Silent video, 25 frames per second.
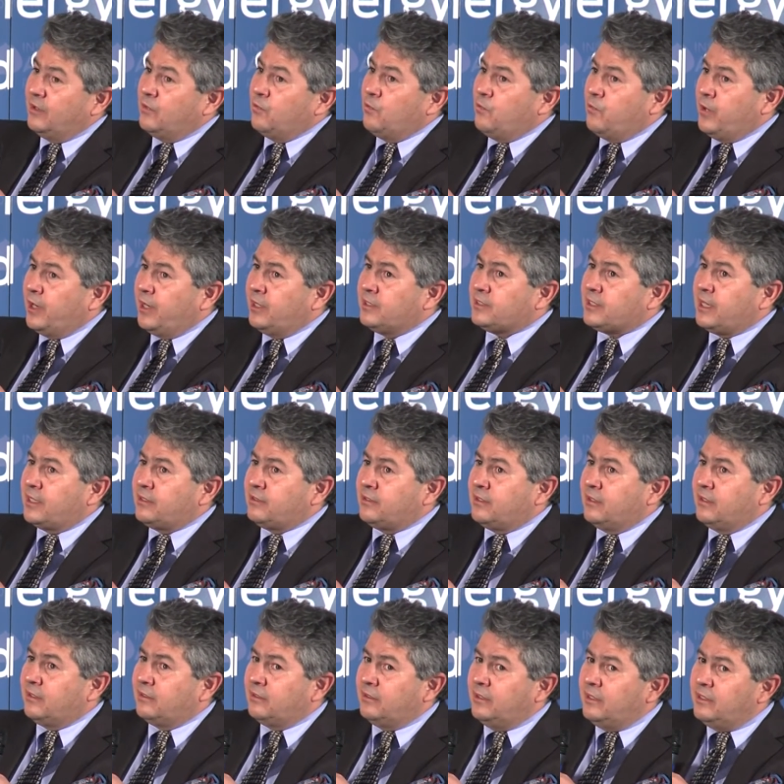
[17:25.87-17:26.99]
whereas I
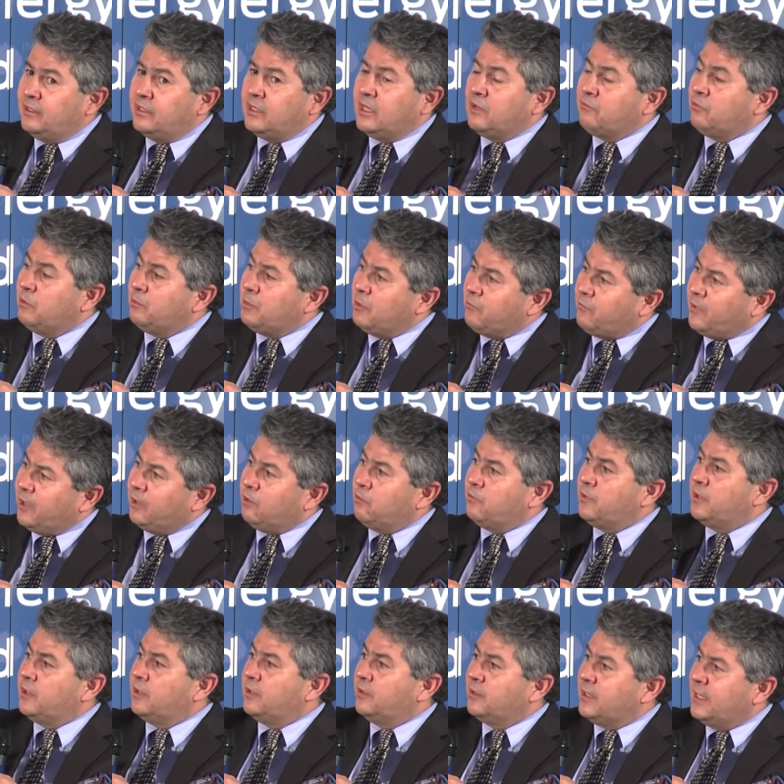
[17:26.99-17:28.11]
think India will be
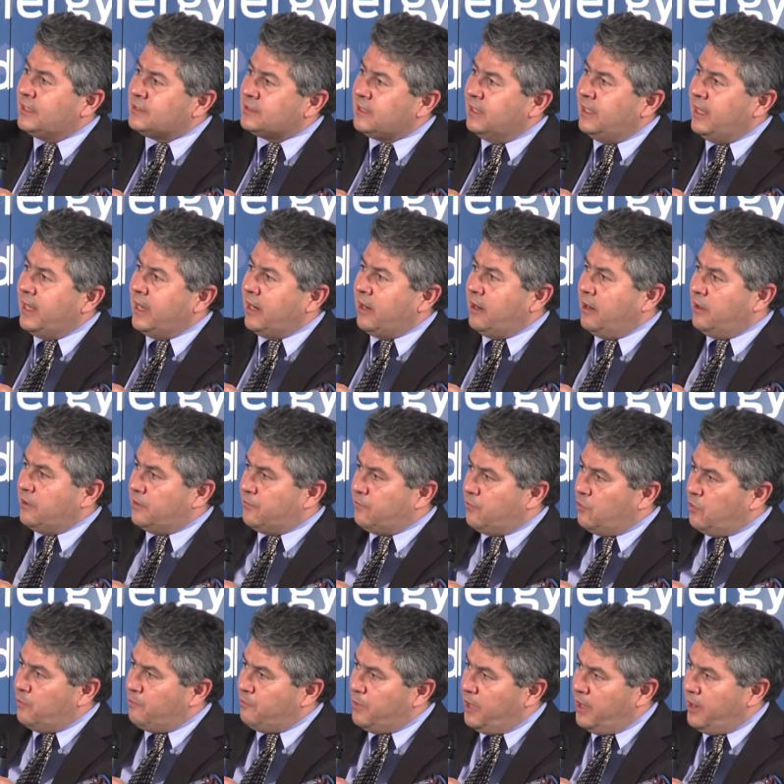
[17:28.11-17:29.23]
following as a laggard
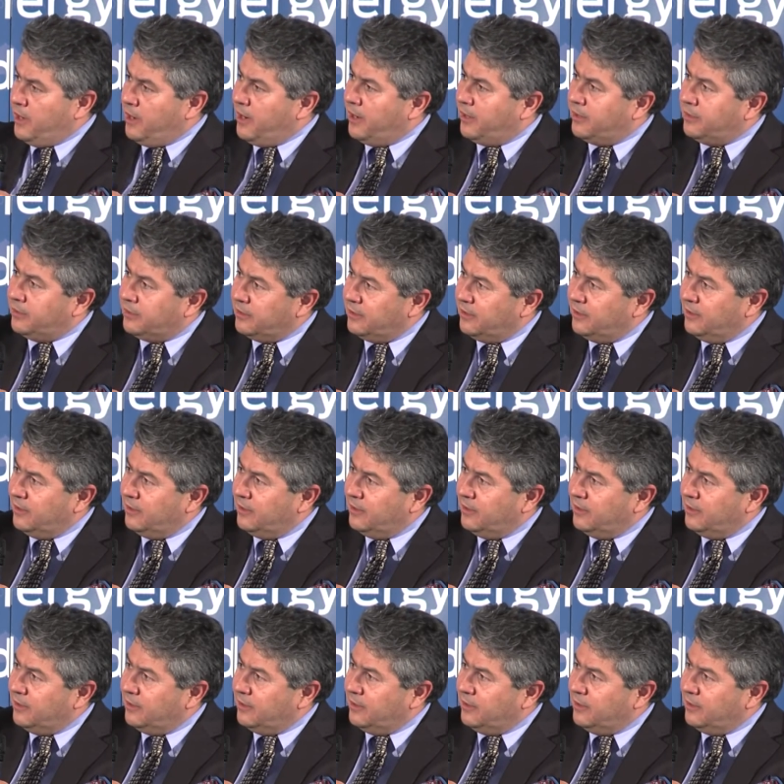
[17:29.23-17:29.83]
from behind.